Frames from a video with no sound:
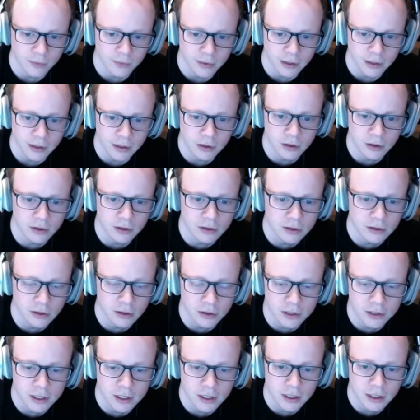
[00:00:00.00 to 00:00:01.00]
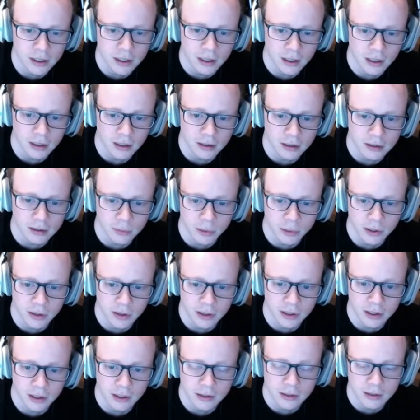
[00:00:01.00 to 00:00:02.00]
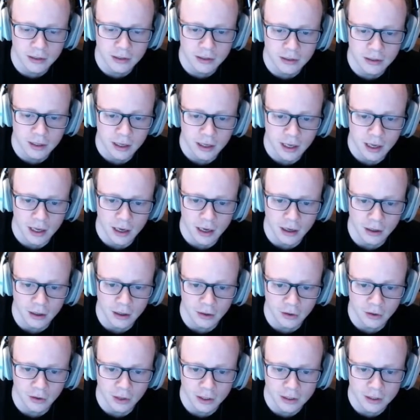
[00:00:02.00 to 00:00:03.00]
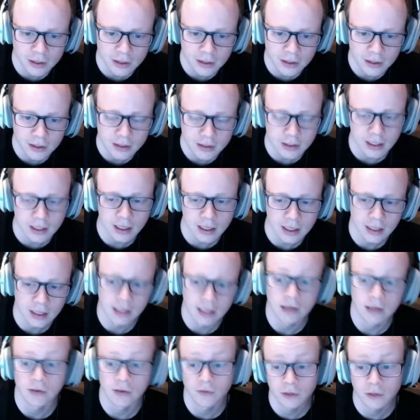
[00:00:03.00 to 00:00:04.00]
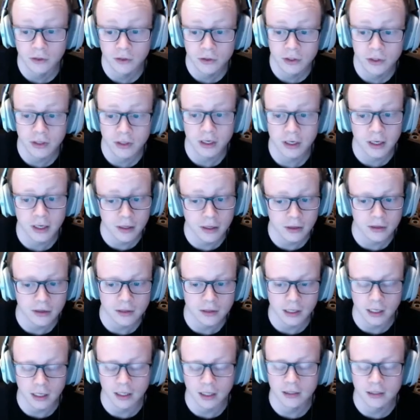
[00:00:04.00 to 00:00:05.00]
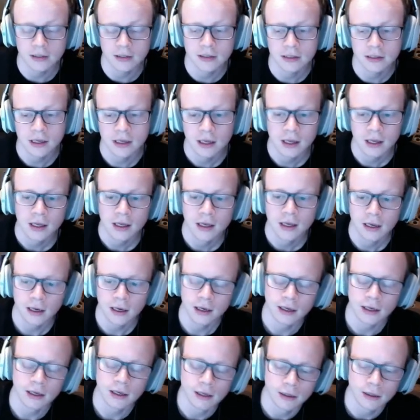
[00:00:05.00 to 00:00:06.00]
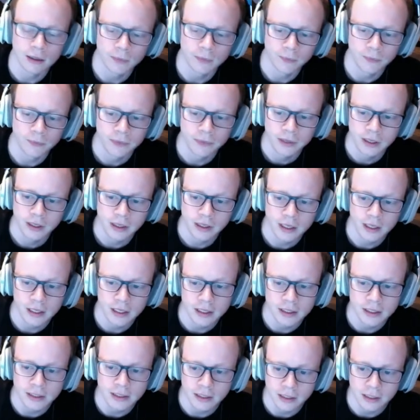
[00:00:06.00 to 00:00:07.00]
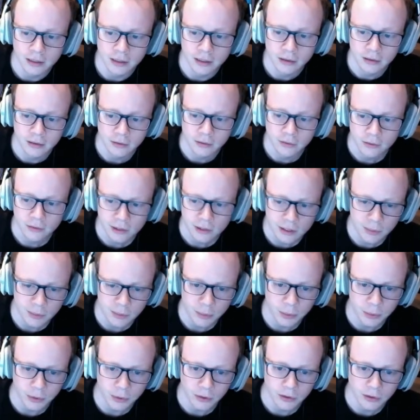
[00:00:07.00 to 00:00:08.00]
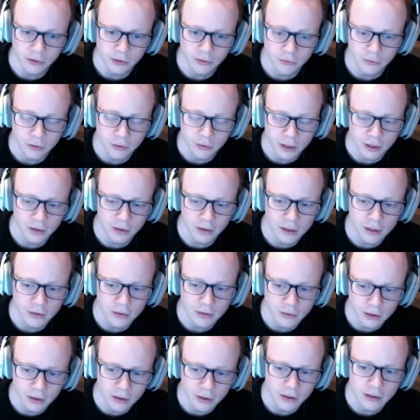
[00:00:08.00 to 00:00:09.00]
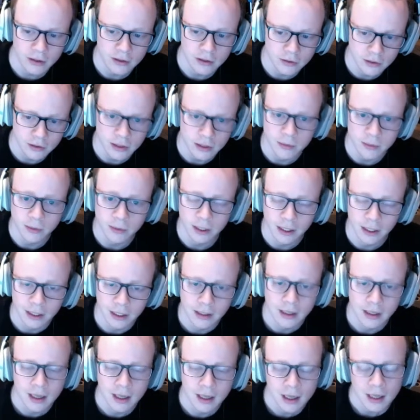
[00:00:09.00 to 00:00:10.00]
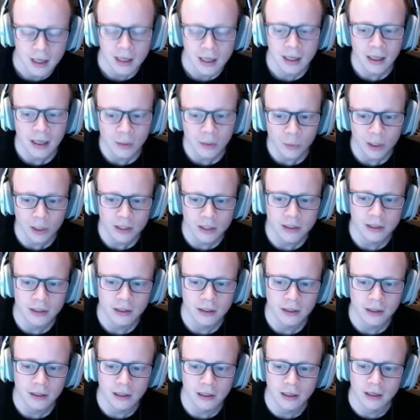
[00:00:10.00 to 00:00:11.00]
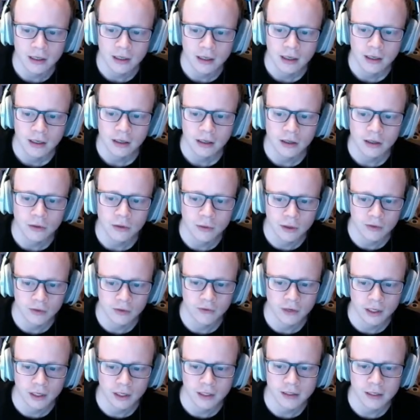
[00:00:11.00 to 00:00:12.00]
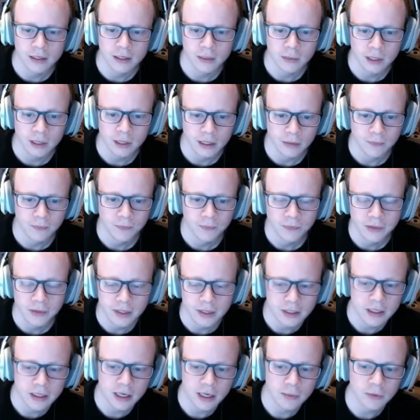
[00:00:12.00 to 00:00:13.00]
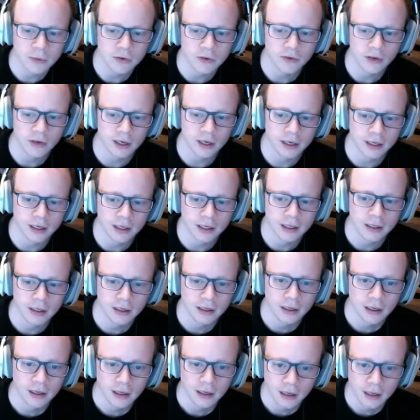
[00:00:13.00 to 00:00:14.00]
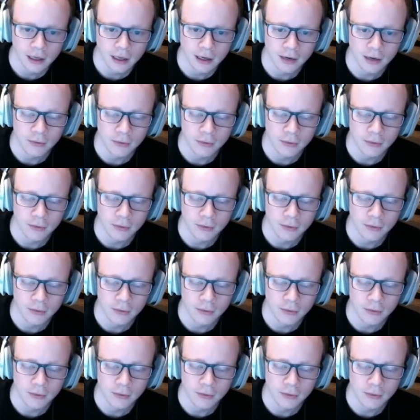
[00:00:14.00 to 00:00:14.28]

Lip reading: your searching experience on Craigslist and in the future other sites easy, simple, very, very streamlined. Basically, you want to find something, this app will find it, and it